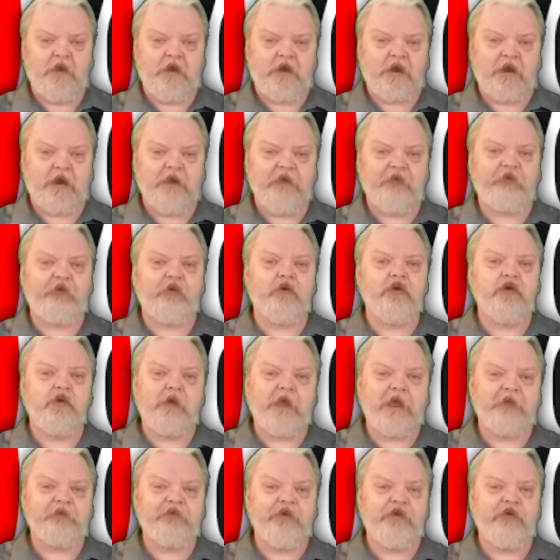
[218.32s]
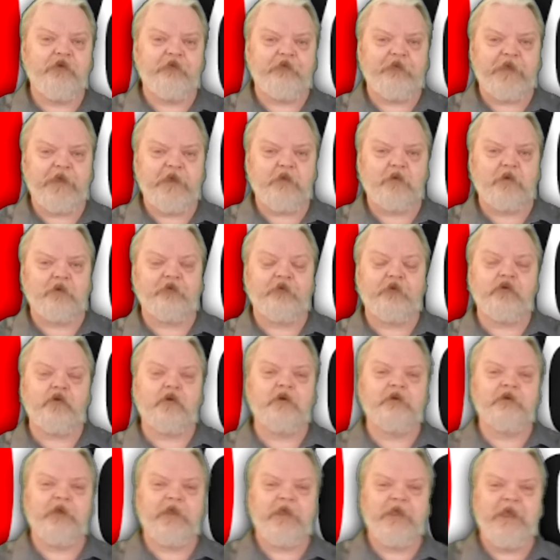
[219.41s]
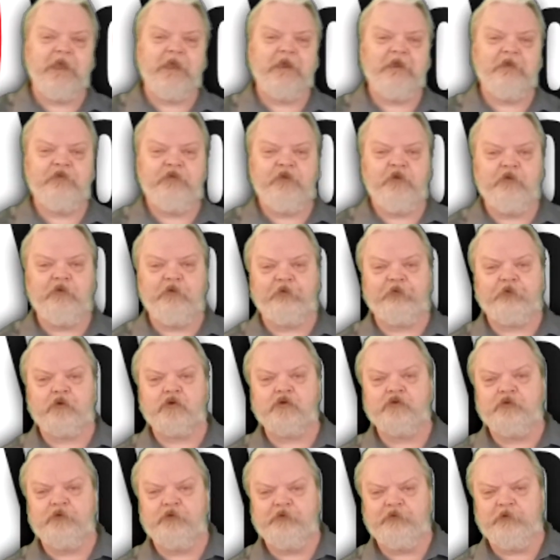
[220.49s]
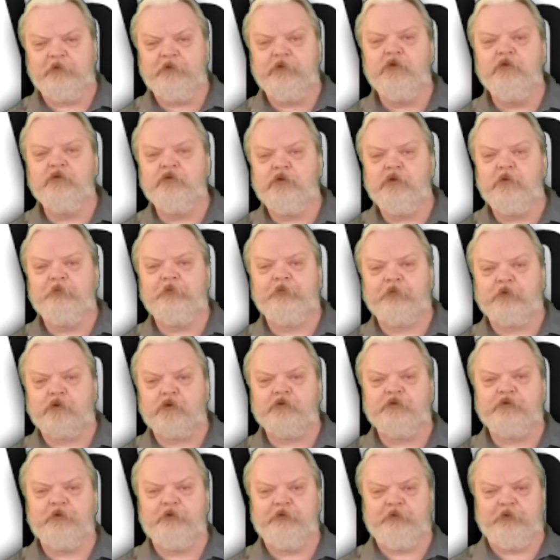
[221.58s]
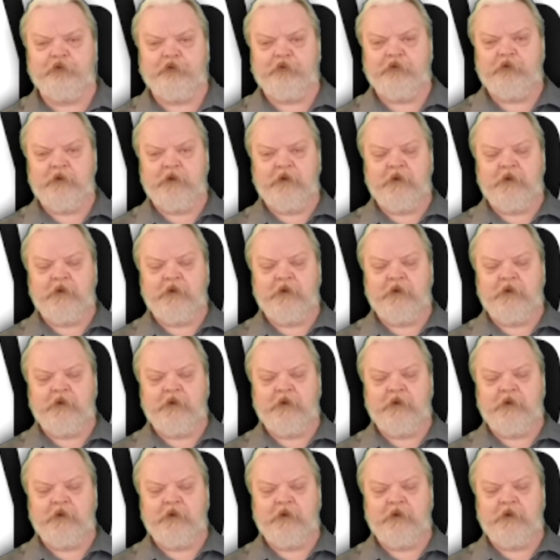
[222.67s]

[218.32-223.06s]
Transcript: All right, so you have to use keywords in order to get into the search engine, YouTube search engine.